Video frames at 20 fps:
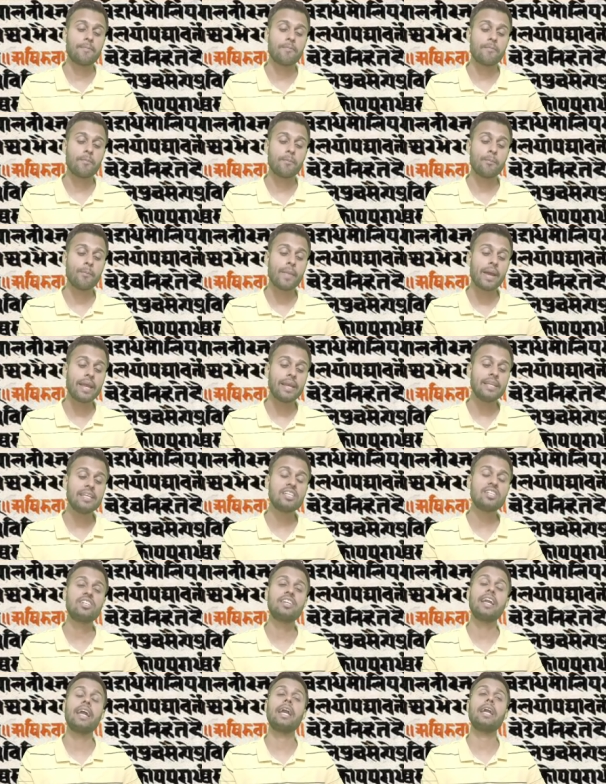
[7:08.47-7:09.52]
many
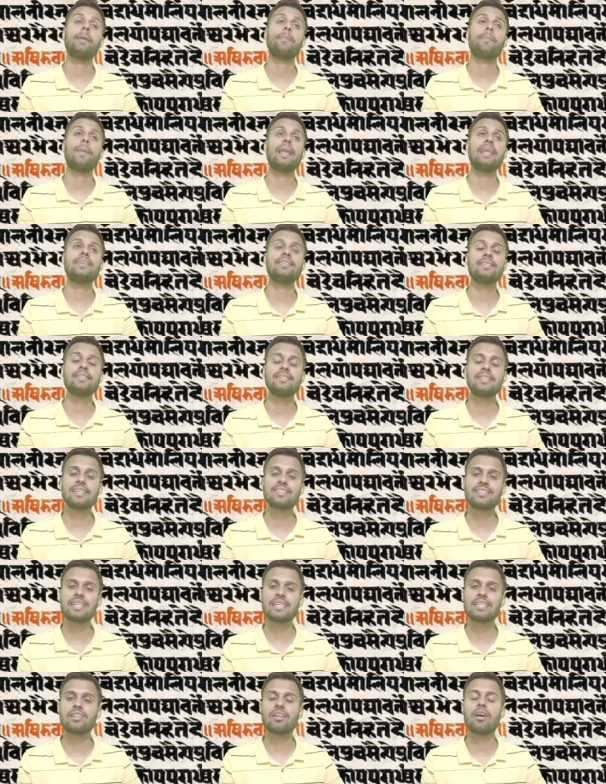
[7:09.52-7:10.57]
grand palaces,
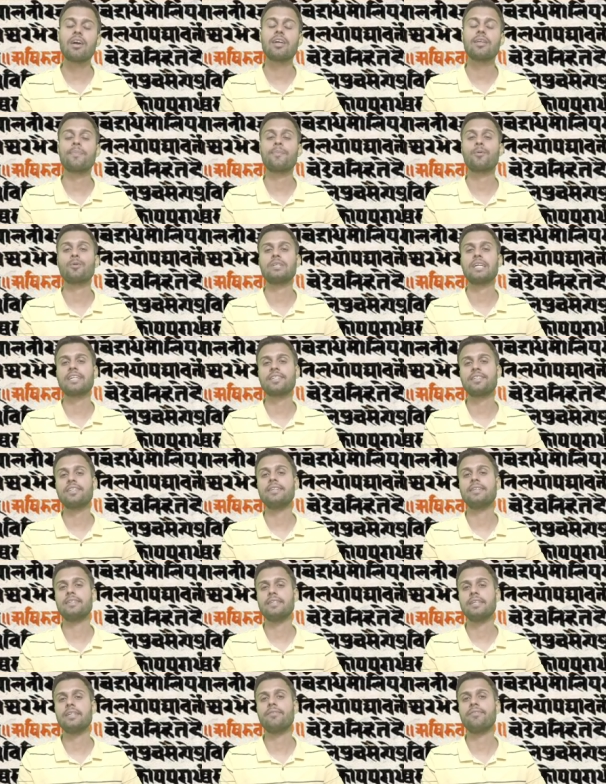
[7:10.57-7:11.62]
etc., are
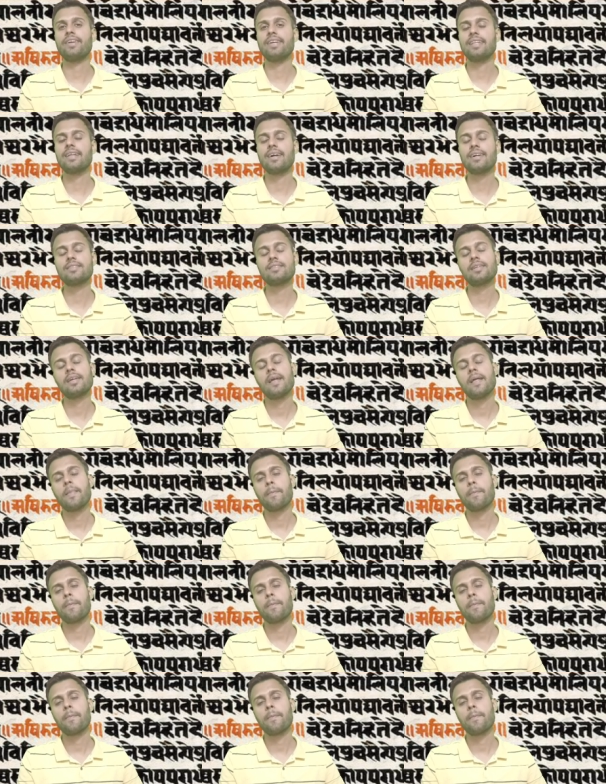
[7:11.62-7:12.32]
projected in Vedas,